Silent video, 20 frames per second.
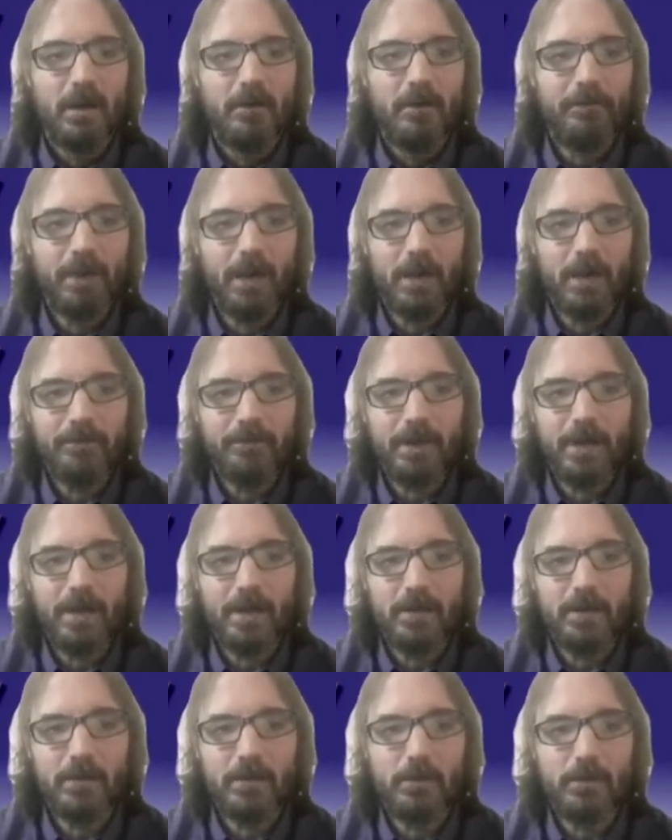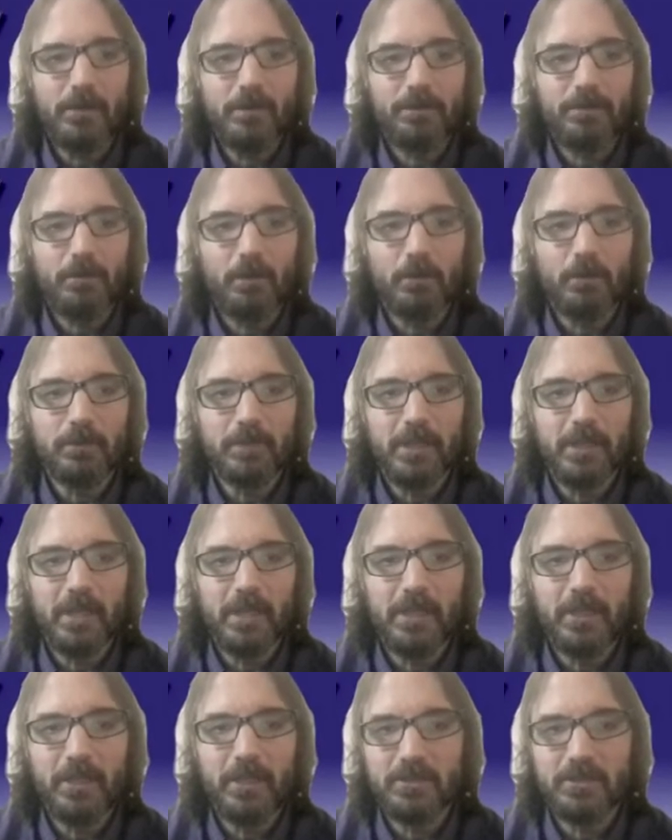firefighter with only
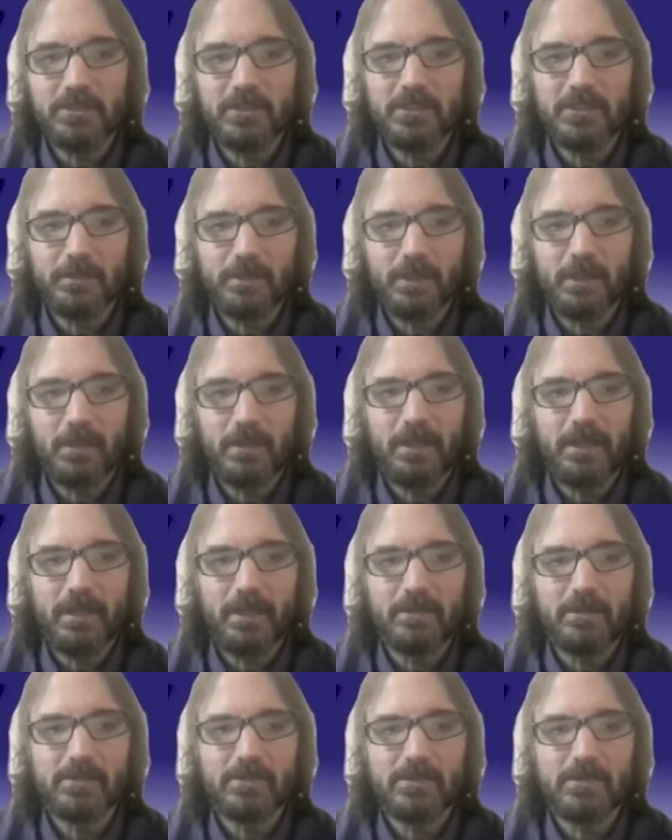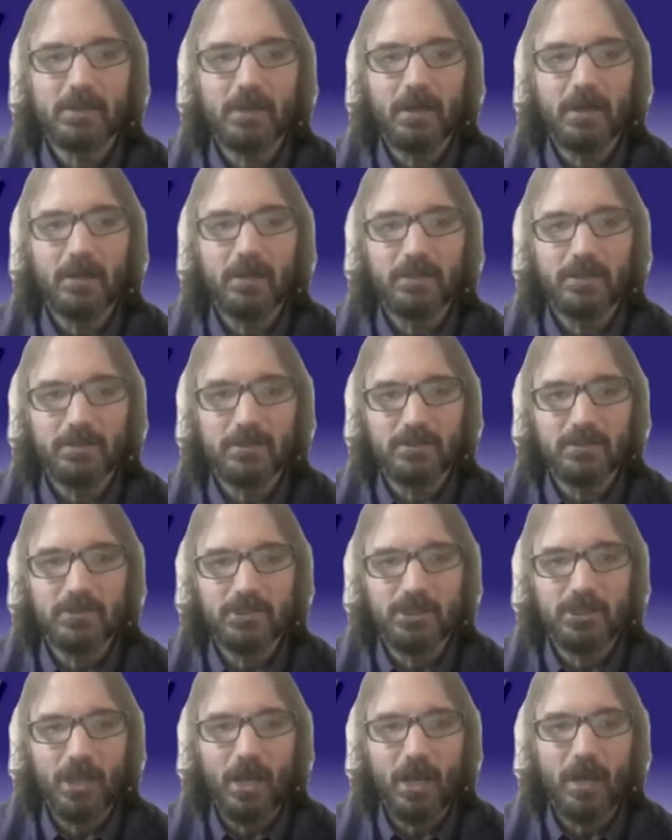a year's experience on this
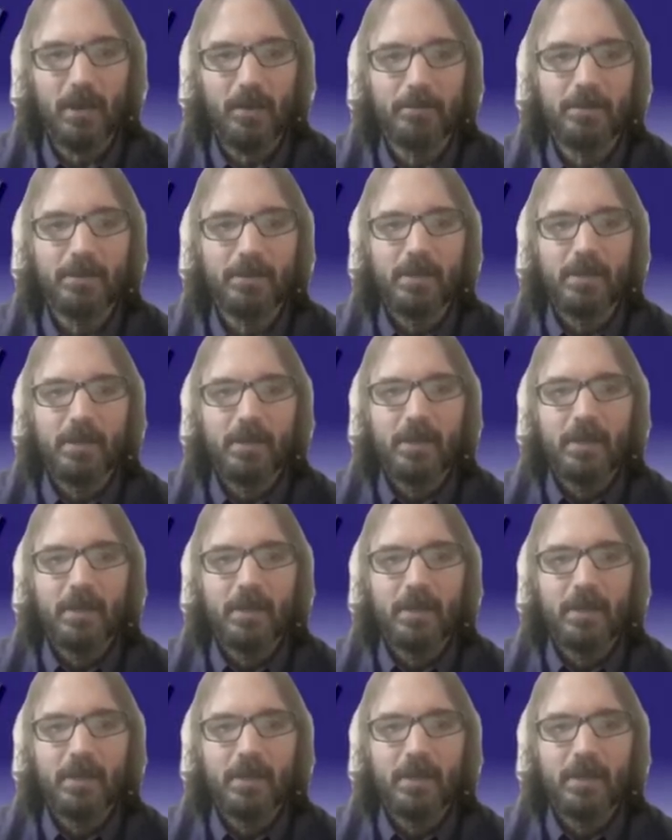job